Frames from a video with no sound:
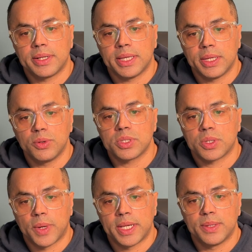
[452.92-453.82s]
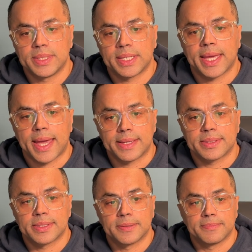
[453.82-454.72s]
used when using
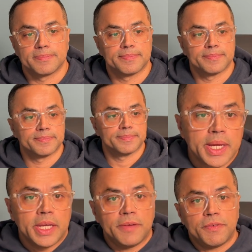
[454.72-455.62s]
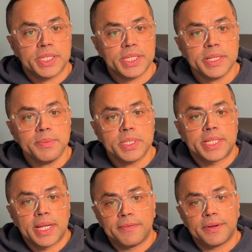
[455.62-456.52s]
cache. If a system is
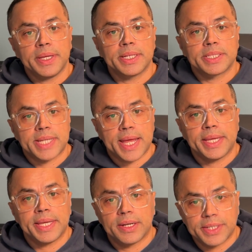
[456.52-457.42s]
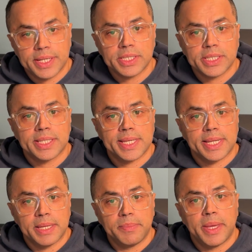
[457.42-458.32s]
delivering a static content such as an
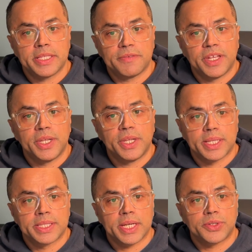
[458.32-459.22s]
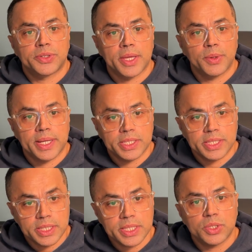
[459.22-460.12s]
image, video, etc., you can
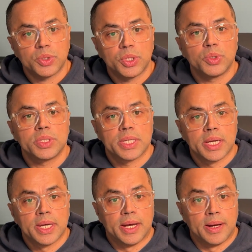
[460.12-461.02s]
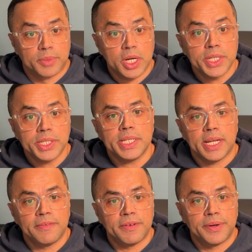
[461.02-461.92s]
suggest to use content
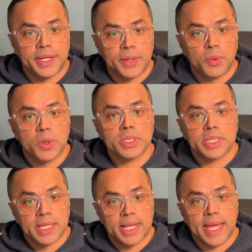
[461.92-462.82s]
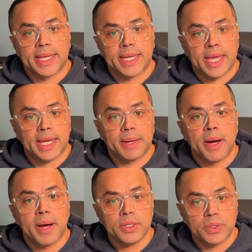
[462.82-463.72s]
delivery networks like
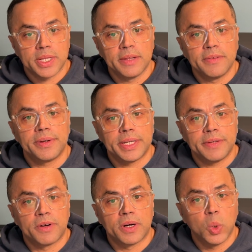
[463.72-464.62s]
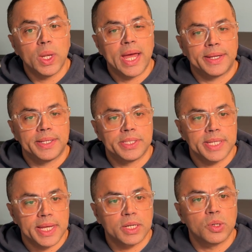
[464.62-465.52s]
Akamai to deliver it for low latency
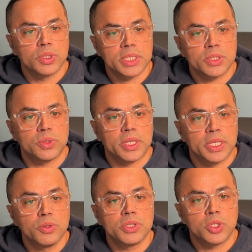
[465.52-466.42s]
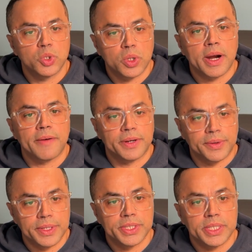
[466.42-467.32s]
and closer to the user geographic
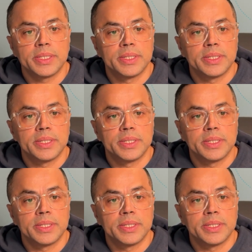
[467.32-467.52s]
region.